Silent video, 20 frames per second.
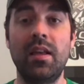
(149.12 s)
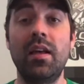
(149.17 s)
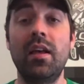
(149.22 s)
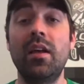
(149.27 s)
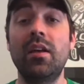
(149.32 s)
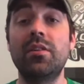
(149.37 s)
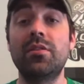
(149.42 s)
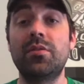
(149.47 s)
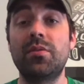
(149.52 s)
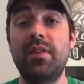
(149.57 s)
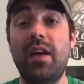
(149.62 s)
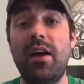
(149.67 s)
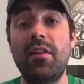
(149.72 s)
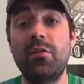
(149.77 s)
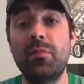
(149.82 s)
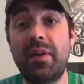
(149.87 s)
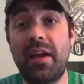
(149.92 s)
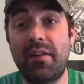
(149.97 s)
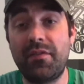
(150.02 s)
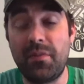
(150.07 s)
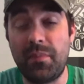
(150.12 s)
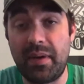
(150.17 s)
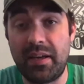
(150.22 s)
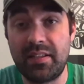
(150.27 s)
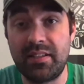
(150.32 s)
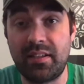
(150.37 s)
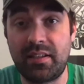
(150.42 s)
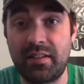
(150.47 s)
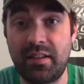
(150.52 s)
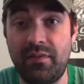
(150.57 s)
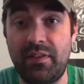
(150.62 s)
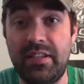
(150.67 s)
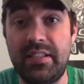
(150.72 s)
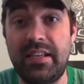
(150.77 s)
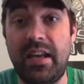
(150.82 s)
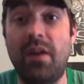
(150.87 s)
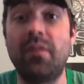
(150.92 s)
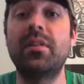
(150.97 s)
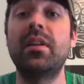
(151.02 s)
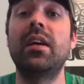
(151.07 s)
So now that we have the basics of it
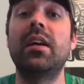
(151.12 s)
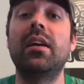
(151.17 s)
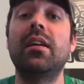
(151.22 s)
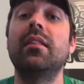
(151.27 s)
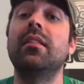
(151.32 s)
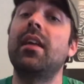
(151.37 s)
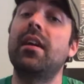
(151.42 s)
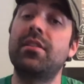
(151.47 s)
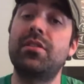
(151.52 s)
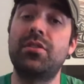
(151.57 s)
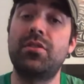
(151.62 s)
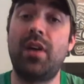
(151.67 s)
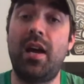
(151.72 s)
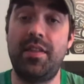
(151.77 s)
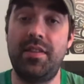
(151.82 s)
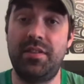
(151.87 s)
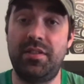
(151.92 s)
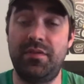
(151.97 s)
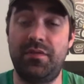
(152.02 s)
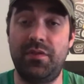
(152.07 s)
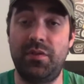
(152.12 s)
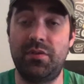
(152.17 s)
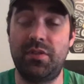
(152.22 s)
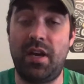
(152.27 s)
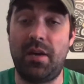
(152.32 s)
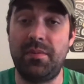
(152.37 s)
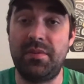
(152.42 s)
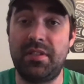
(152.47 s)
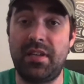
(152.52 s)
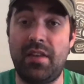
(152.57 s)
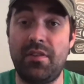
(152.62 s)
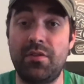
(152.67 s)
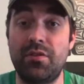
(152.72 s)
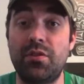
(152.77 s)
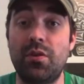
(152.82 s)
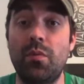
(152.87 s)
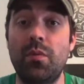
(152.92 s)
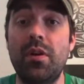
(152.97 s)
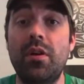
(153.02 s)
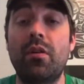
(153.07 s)
down, let's try this a few times together.
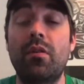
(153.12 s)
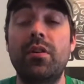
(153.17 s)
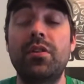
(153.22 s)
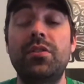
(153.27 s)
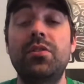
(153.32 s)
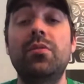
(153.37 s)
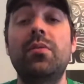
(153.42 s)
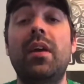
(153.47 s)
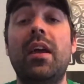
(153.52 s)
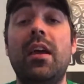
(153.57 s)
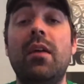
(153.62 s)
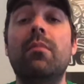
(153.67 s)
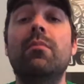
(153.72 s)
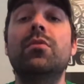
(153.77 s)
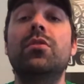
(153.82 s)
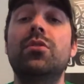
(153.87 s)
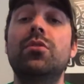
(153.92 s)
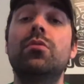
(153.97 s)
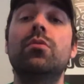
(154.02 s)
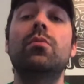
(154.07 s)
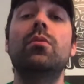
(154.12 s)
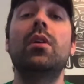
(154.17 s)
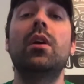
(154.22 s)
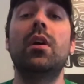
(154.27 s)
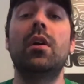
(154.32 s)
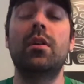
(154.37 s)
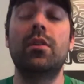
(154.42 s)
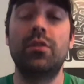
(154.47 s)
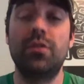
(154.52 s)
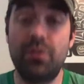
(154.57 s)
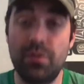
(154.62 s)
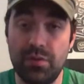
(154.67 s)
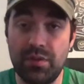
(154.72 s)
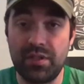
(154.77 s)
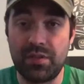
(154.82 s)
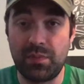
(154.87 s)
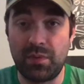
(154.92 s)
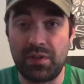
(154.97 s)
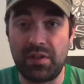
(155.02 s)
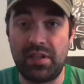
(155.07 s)
So we are going to aim to do
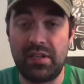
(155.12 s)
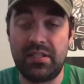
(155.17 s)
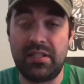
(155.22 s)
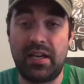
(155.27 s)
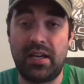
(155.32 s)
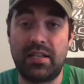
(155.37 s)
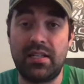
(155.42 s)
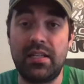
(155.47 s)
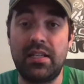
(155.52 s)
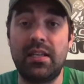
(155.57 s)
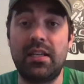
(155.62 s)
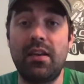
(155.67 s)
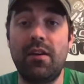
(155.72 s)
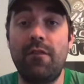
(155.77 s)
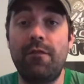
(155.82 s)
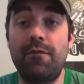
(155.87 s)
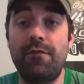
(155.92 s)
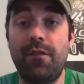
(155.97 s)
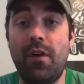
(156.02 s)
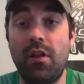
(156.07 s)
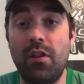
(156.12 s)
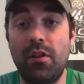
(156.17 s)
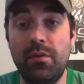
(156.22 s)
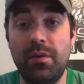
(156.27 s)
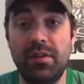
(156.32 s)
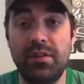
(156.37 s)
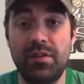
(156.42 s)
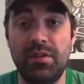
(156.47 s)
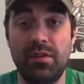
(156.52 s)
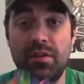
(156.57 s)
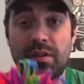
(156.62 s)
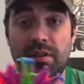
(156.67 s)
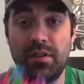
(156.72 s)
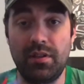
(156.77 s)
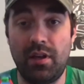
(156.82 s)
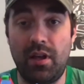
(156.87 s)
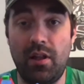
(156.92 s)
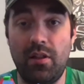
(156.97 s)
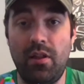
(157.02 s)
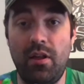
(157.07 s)
this breathing technique following
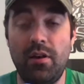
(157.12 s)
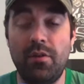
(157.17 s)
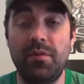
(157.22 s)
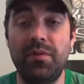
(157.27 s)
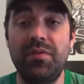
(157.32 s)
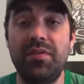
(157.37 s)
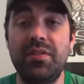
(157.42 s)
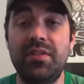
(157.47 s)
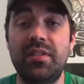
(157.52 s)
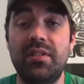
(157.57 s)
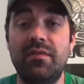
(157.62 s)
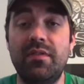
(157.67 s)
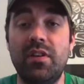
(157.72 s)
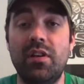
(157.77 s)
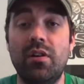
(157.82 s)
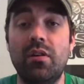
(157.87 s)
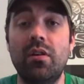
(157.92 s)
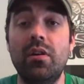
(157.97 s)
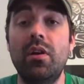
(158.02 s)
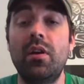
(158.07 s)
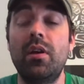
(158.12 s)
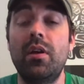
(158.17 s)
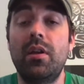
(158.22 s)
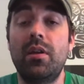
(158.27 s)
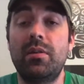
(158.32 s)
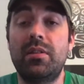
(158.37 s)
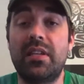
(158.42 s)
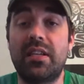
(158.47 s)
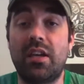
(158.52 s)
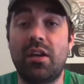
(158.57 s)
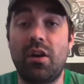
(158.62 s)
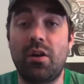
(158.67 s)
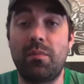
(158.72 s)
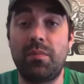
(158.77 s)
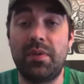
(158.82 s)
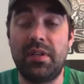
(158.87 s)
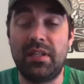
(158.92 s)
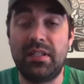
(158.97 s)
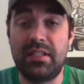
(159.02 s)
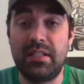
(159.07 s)
along with the sphere, taking our
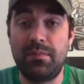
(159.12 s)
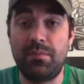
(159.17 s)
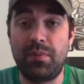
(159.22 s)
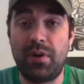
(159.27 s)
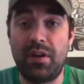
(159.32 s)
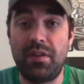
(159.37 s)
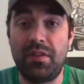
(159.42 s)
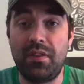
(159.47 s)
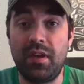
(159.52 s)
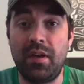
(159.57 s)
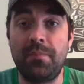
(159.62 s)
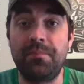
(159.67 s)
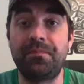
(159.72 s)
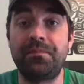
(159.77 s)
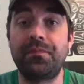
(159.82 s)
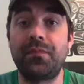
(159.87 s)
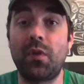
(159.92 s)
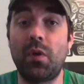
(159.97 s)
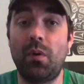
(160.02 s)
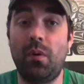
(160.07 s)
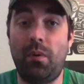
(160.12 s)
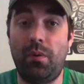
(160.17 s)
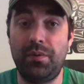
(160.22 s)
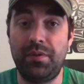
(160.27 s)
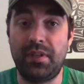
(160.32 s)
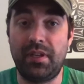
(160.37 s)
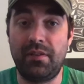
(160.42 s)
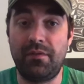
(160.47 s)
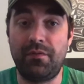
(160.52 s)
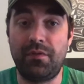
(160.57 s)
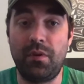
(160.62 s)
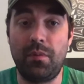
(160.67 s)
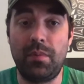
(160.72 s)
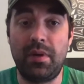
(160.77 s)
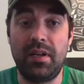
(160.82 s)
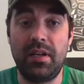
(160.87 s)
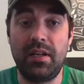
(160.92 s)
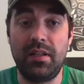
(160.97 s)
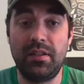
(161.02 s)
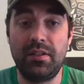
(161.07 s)
big deep breath in, holding it for a
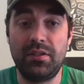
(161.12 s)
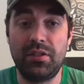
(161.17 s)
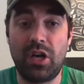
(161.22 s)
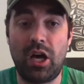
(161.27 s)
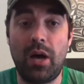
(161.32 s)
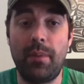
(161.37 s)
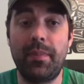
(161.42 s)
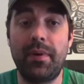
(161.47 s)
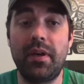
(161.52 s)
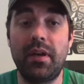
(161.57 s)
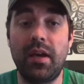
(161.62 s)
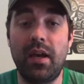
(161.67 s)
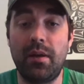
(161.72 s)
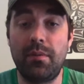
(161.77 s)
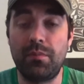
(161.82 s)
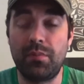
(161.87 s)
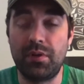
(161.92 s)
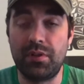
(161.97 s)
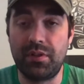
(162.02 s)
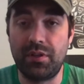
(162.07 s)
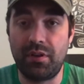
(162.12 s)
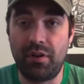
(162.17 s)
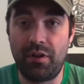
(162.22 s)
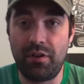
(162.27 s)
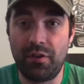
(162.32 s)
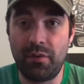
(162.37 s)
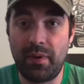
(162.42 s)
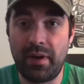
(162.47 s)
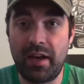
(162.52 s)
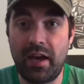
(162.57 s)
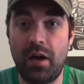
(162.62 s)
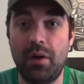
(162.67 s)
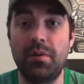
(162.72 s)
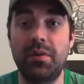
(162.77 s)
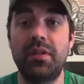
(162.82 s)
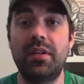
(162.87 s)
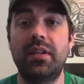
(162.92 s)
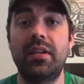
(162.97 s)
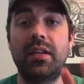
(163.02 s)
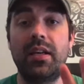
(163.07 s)
minute at the top, and breathing all the way out,
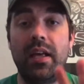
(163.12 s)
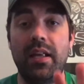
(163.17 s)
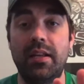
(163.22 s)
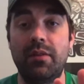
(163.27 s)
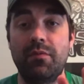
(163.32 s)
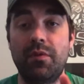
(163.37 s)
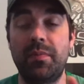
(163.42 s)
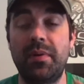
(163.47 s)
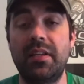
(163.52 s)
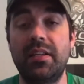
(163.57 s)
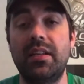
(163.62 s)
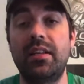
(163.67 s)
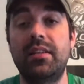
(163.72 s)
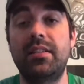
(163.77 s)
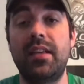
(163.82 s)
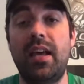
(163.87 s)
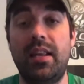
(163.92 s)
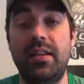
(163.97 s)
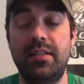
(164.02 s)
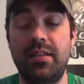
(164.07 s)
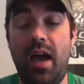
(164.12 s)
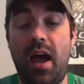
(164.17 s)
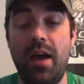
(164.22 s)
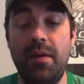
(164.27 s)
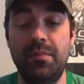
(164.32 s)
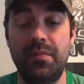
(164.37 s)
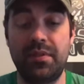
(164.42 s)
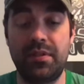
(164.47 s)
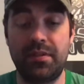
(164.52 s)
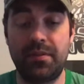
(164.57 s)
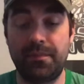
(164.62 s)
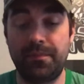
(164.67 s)
repeated 10 times.